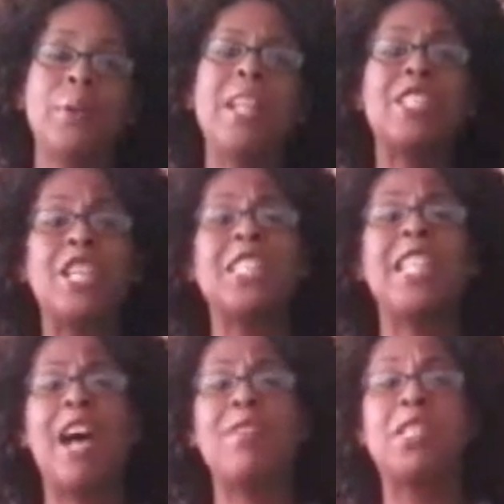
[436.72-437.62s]
it's good
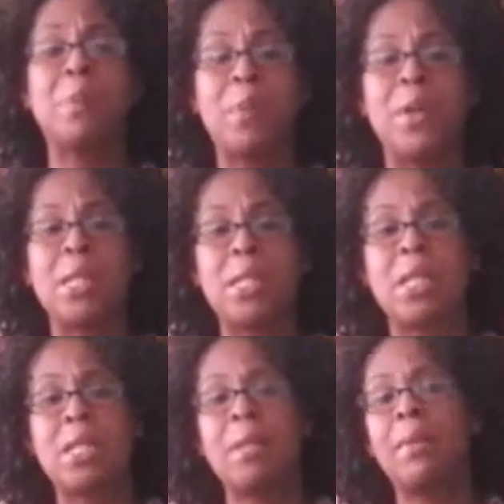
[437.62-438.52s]
to have a support
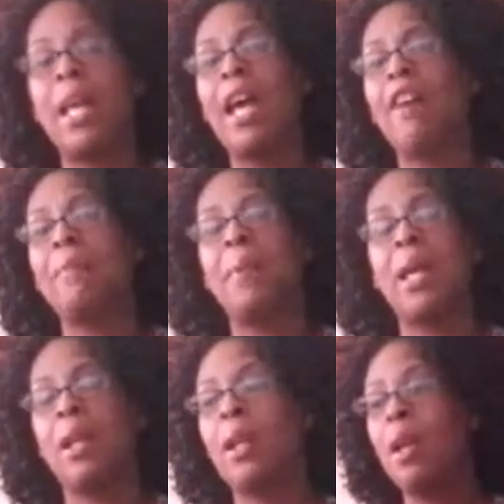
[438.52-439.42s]
system. They have
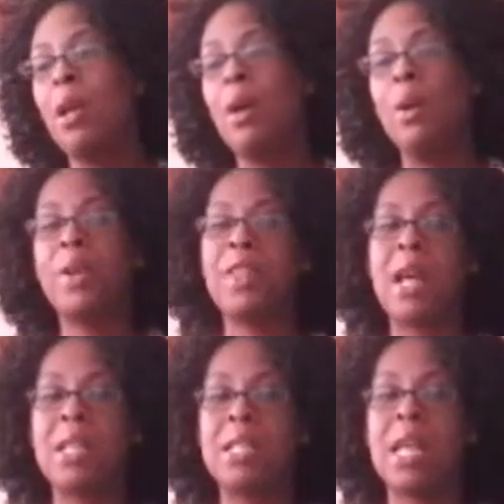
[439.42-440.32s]
been,
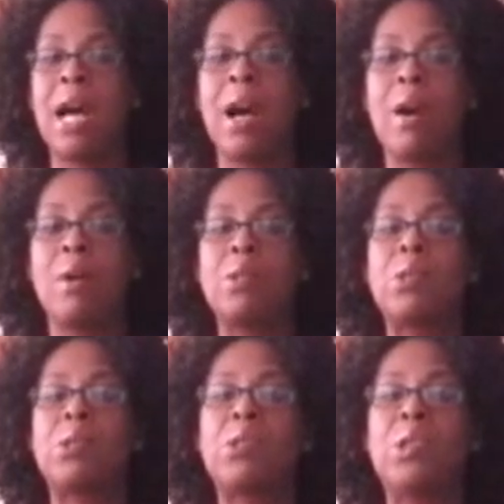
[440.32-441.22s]
without a doubt,
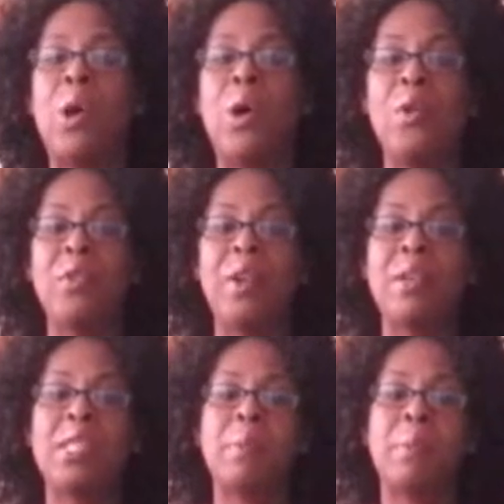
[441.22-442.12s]
so
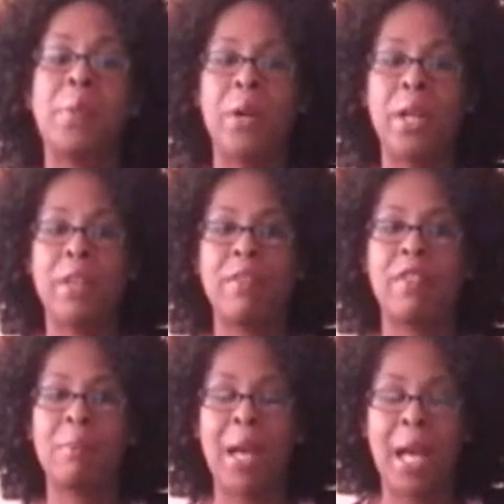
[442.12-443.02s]
very supportive
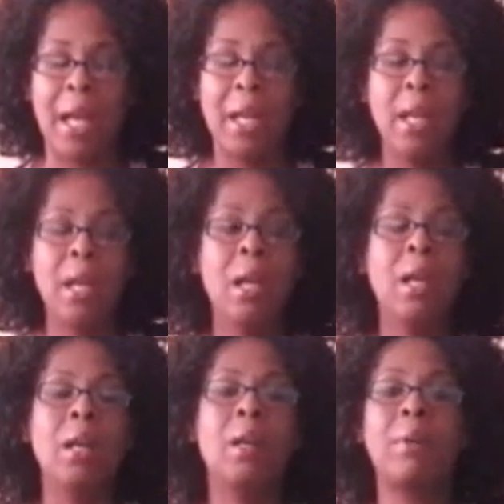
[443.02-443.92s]
of my
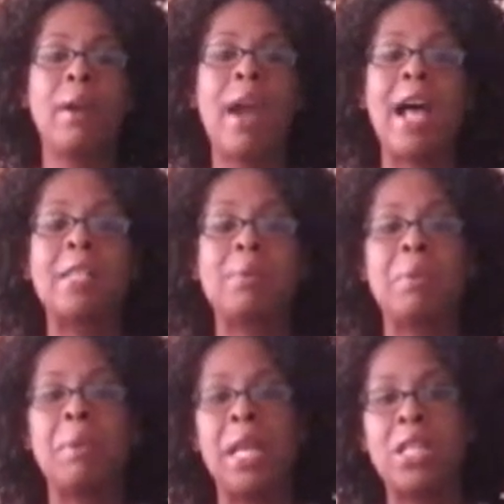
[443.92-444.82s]
career
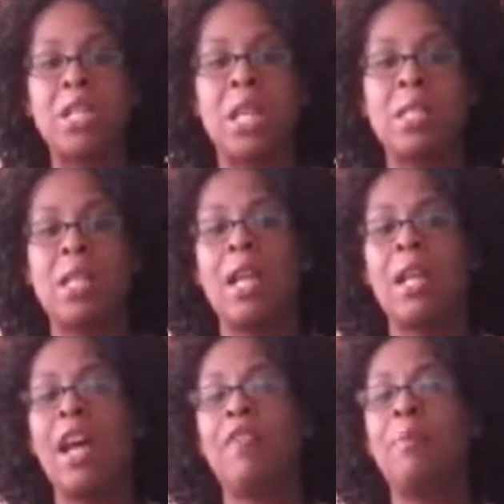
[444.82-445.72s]
aspirations
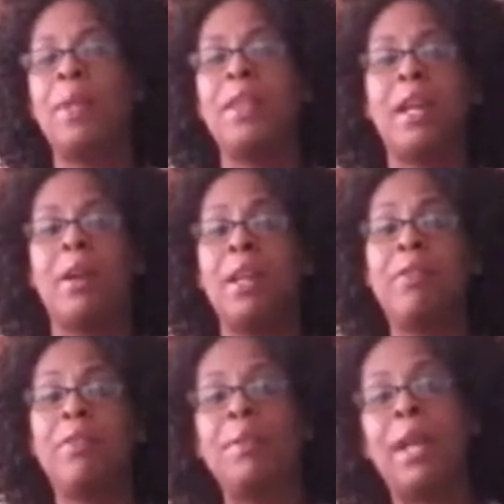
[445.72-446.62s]
and have been there.
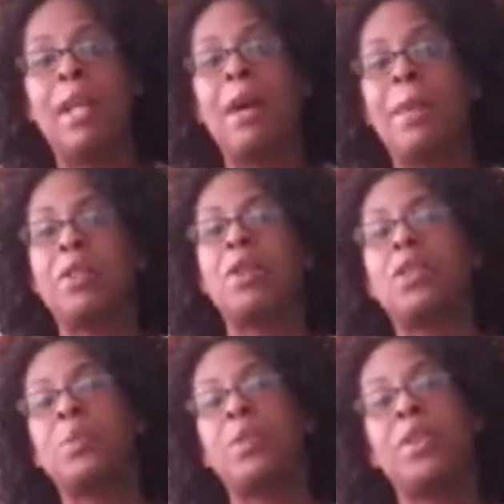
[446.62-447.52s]
Even right now, my
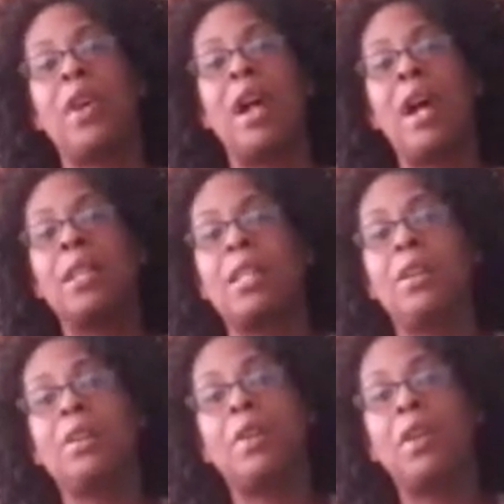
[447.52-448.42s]
daughter's with her aunt
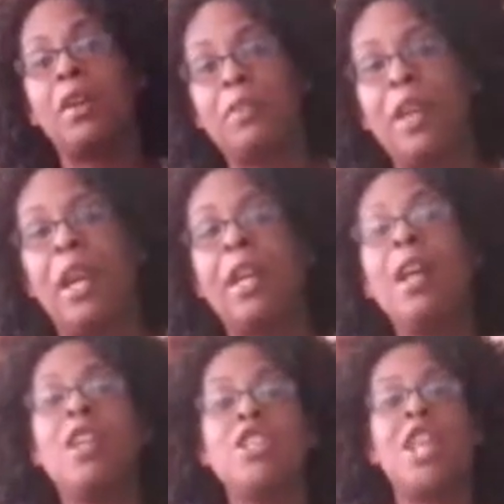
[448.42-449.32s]
and her girlfriend
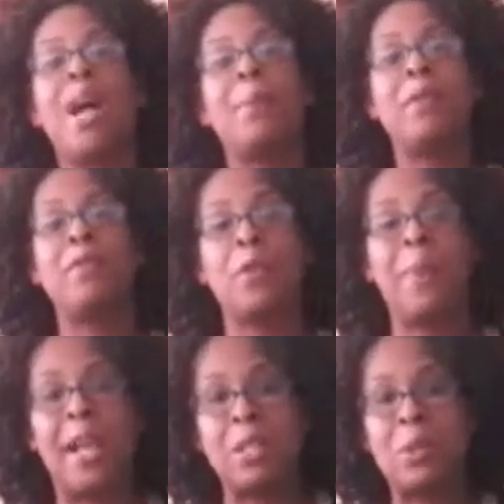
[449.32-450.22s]
shopping for
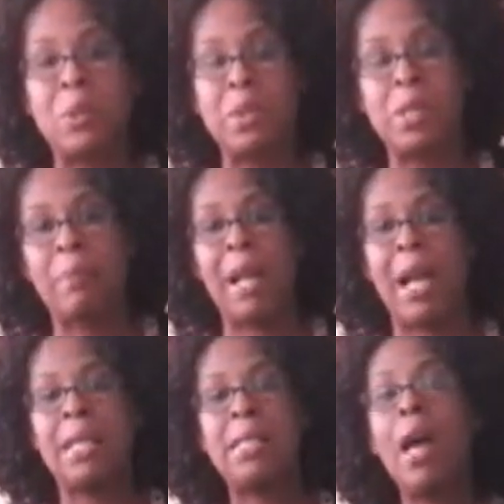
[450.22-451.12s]
back to school
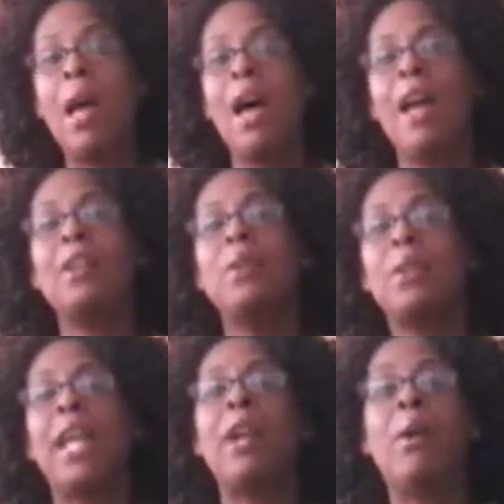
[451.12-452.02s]
supplies. And, you
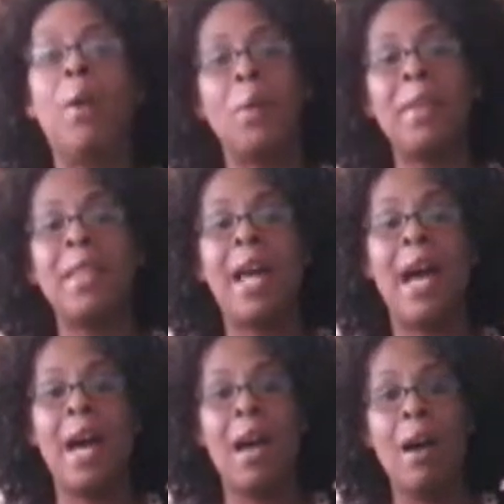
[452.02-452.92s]
know, they don't owe me
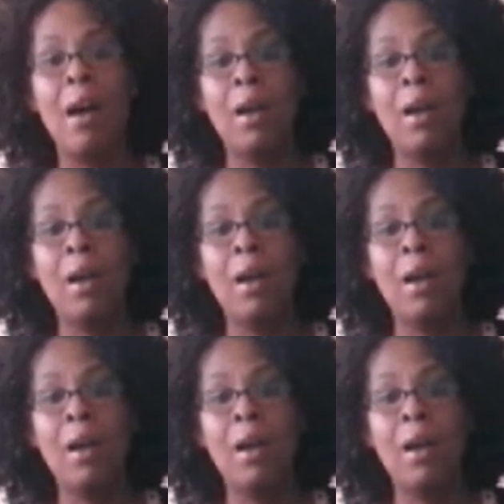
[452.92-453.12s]
that.